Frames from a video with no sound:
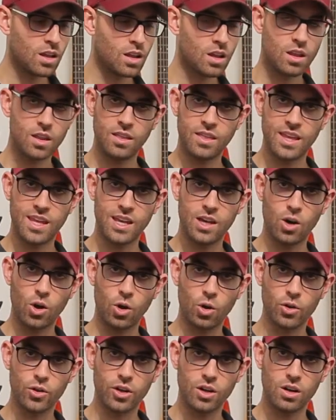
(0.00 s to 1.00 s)
the
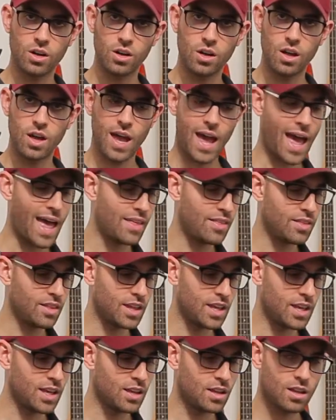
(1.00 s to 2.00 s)
holder and
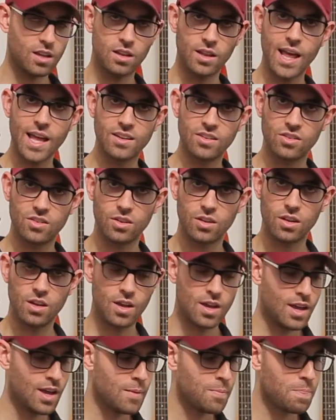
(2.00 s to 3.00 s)
the lens,
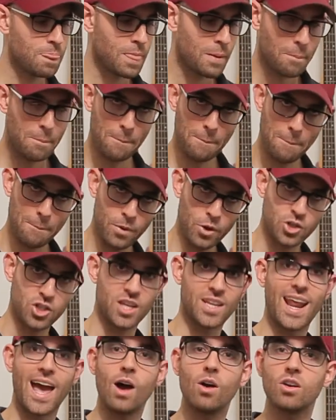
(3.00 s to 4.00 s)
pushing
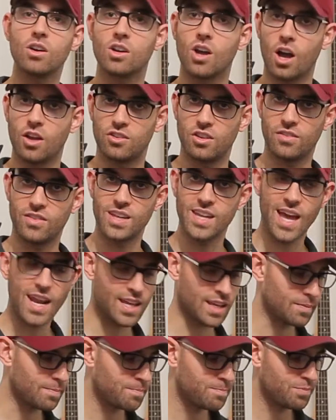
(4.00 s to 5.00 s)
it out, causing vignetting.
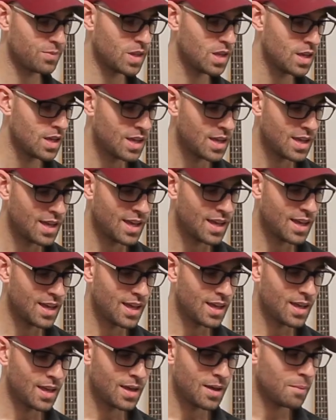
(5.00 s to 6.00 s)

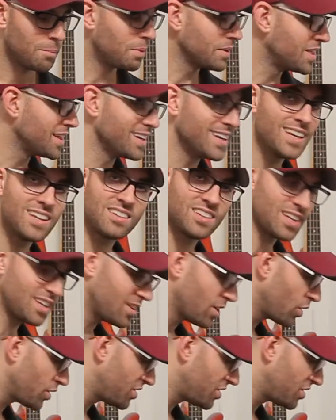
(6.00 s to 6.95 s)
But the Nisi, though, is